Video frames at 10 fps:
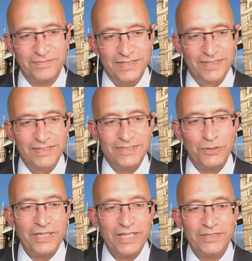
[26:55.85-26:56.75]
So
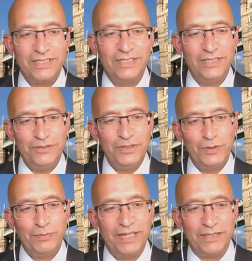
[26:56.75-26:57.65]
we have a colonial
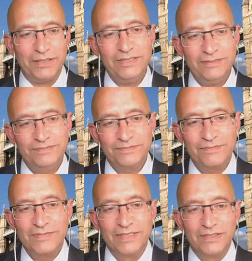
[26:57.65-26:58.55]
power
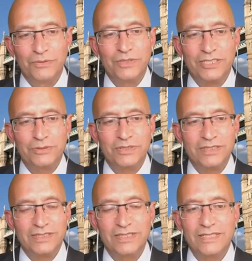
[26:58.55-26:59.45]
which was
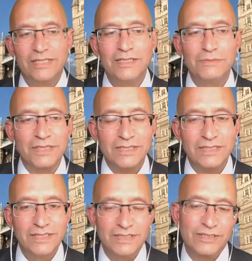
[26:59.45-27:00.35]
determined
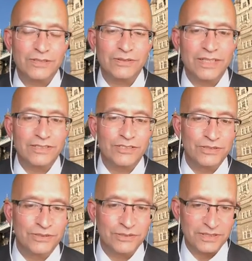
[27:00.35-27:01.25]
to
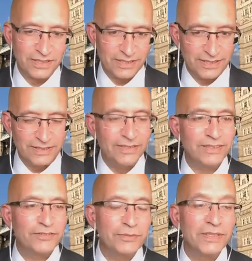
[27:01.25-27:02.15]
ensure that India
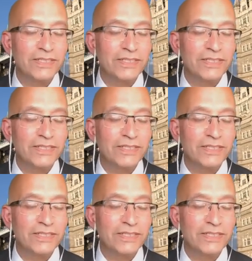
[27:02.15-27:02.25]
remained